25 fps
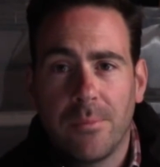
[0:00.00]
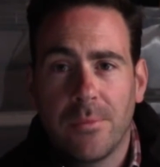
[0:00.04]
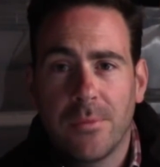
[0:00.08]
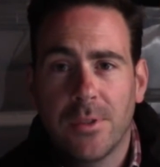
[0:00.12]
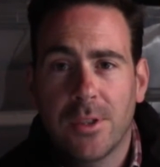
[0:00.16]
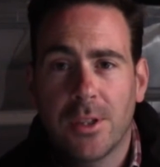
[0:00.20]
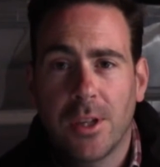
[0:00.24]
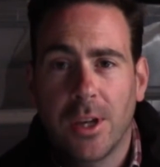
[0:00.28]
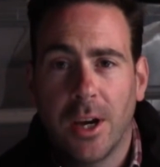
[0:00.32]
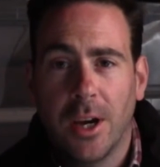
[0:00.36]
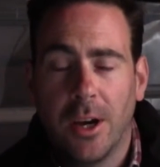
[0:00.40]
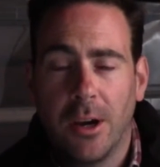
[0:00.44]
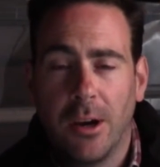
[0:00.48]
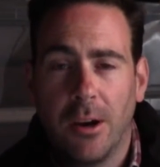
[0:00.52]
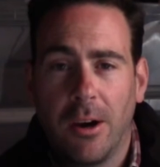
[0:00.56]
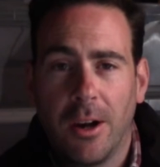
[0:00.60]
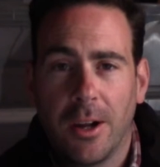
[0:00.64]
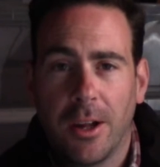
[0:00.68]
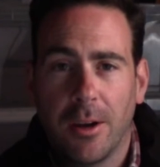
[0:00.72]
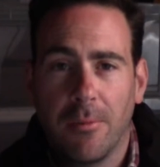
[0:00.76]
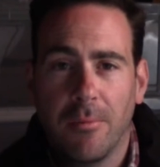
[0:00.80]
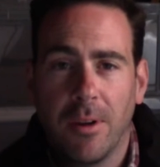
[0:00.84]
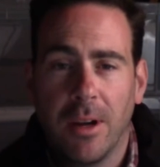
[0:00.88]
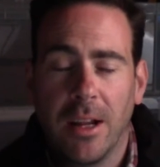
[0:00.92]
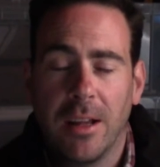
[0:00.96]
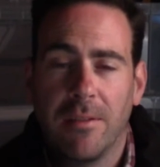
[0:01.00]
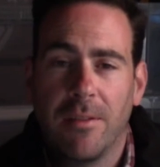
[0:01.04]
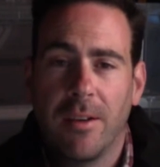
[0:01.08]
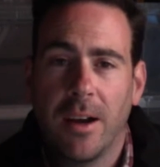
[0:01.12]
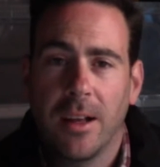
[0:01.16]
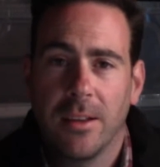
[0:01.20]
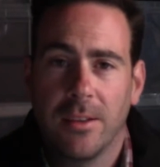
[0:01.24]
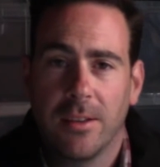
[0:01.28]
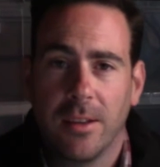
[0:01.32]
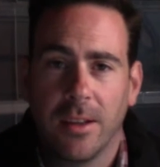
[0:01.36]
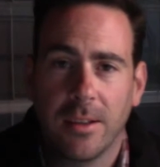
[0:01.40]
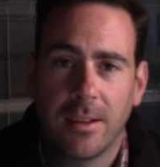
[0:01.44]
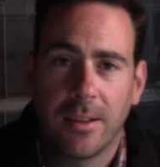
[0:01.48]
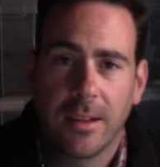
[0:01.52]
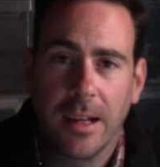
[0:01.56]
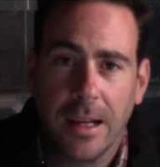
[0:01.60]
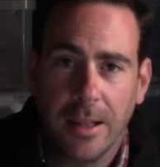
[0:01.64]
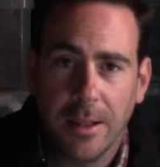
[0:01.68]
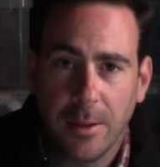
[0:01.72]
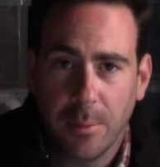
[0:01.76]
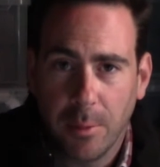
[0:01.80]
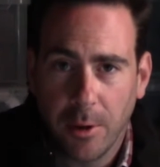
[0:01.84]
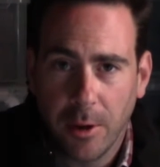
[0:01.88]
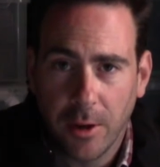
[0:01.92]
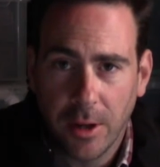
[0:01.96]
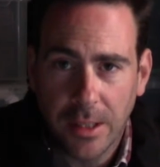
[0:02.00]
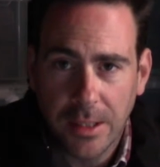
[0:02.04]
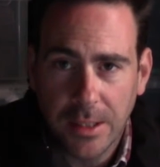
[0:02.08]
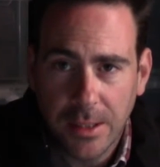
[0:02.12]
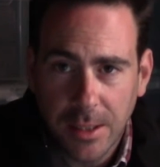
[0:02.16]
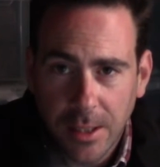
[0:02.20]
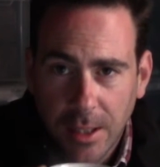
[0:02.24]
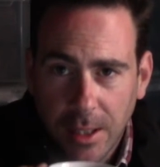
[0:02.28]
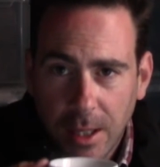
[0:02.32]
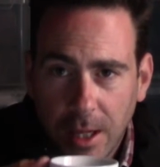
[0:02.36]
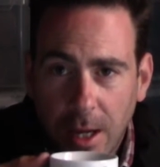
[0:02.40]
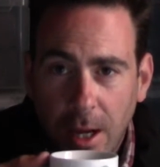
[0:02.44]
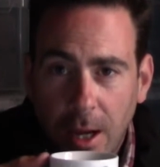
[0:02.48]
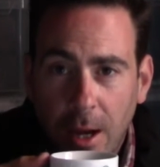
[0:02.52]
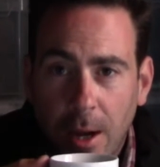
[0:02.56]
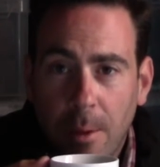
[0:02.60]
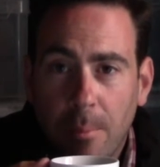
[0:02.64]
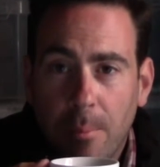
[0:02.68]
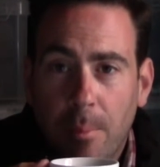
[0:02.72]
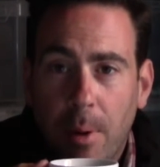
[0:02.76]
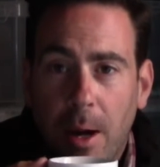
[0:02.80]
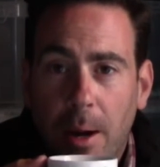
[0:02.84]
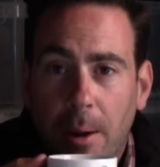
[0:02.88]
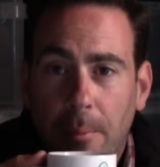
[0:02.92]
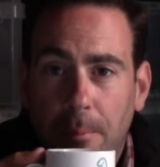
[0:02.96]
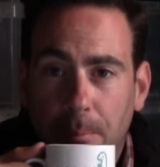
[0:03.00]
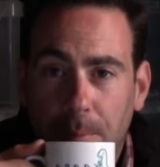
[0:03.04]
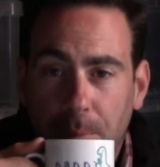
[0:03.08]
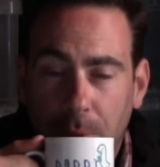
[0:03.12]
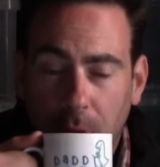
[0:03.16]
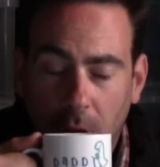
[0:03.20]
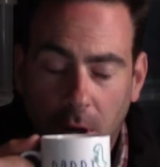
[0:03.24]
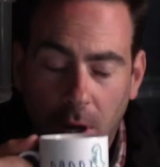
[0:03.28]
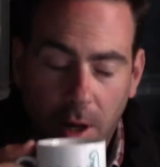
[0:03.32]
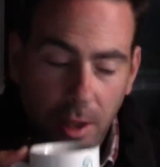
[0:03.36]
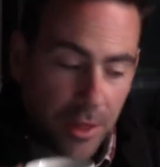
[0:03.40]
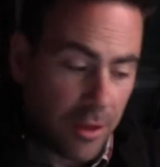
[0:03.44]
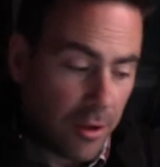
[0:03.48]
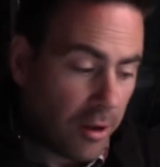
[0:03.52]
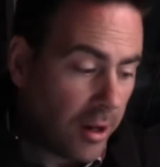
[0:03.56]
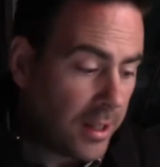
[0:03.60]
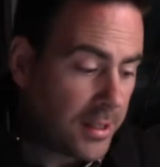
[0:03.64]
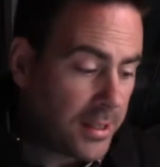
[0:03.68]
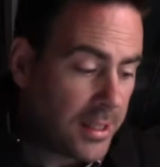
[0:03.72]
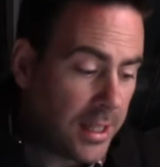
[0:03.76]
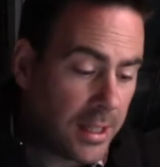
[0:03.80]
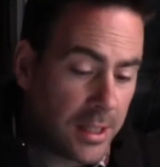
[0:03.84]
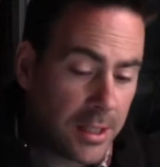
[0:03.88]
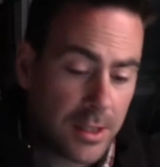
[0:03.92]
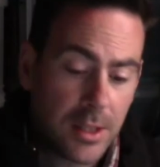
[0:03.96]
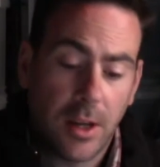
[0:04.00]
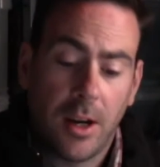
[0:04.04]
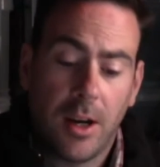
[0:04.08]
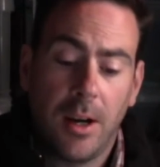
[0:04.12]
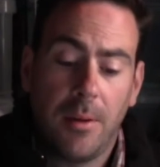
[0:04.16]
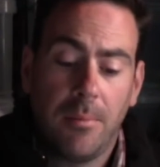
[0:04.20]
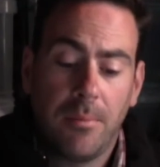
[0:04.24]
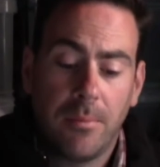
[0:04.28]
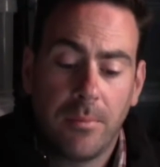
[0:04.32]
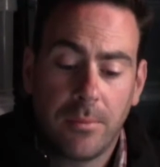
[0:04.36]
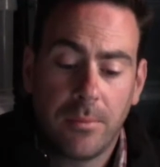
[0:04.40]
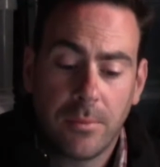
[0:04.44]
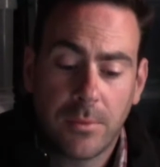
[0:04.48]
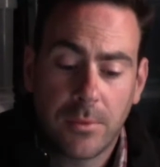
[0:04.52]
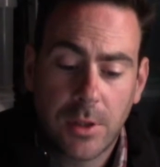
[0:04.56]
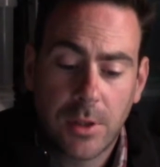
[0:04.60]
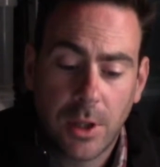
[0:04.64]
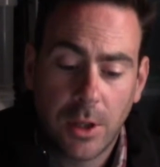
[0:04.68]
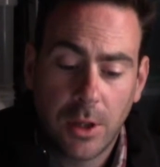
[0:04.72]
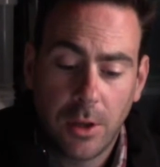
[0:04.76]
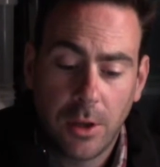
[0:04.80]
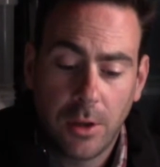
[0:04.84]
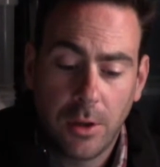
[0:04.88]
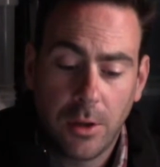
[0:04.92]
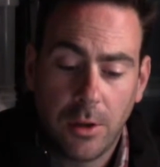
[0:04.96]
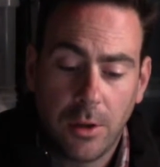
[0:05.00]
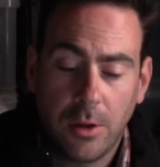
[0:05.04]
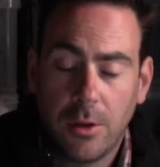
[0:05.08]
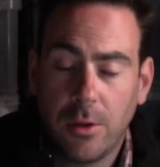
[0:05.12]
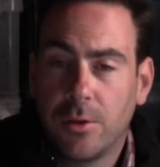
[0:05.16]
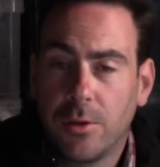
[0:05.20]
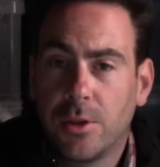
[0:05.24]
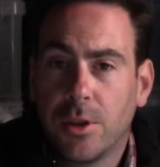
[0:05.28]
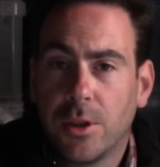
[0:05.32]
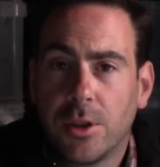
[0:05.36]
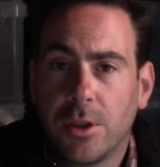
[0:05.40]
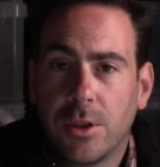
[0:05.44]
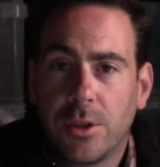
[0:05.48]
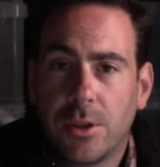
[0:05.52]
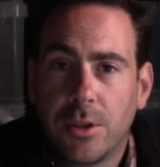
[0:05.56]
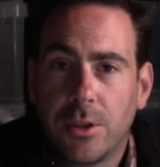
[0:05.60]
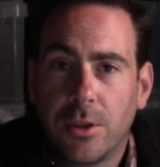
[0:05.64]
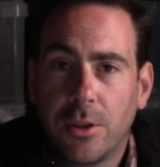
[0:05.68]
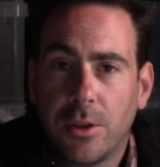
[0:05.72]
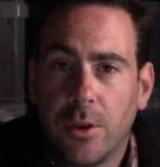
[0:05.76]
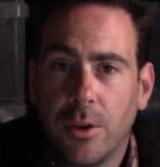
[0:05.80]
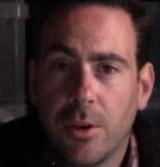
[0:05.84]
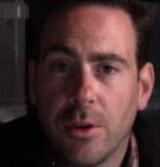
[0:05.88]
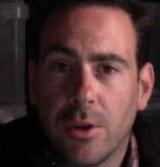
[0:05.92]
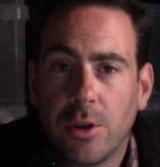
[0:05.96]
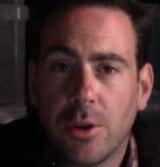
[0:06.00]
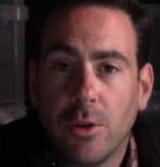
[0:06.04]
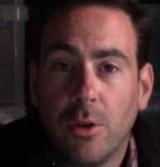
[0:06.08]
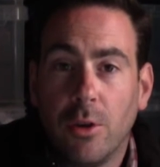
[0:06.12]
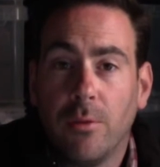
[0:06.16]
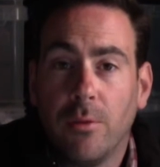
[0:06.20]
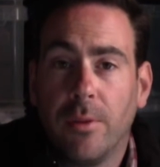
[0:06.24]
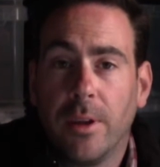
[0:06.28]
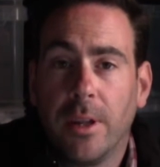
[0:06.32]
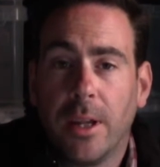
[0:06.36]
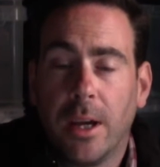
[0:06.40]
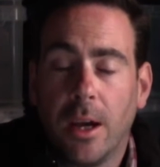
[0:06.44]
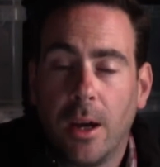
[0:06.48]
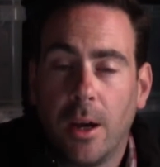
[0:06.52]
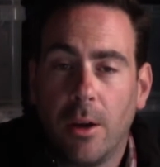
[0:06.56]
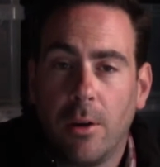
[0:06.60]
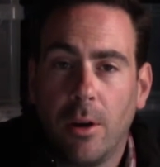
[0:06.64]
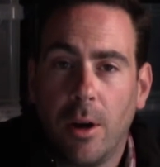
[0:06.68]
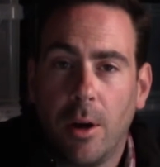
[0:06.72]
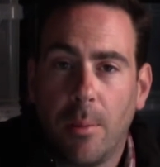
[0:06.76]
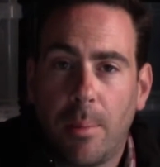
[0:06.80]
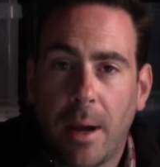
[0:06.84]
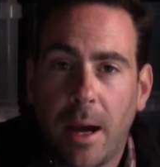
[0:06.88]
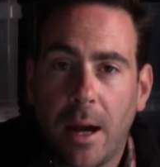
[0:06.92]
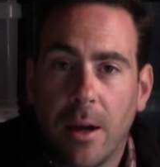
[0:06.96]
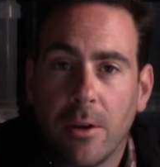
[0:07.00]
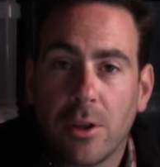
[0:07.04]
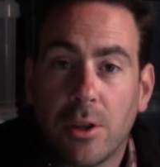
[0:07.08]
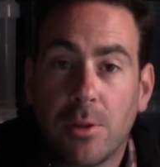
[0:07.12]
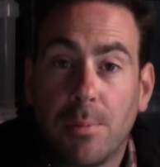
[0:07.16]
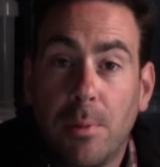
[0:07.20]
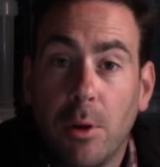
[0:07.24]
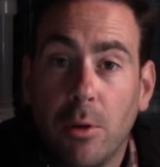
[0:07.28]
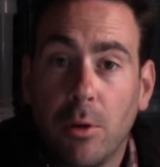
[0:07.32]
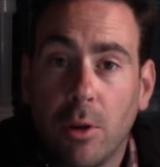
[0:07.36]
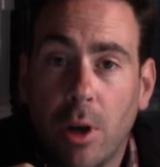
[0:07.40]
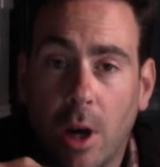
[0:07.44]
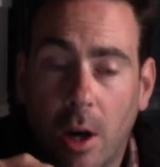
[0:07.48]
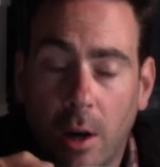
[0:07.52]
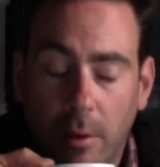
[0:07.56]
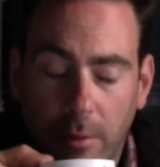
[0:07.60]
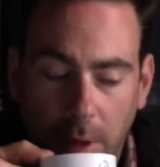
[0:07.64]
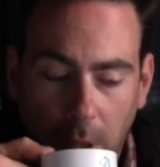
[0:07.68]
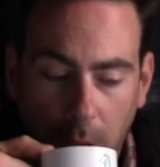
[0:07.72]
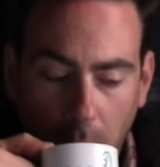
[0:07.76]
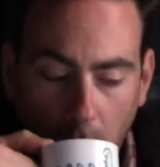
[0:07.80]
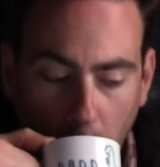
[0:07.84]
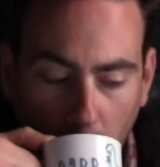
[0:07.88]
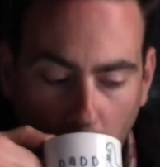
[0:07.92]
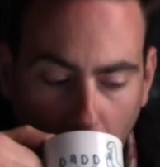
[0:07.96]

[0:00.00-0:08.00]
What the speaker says: so I don't really fancy it today, to be honest. But I thought I'd take the time to just do a short video about spoon carving.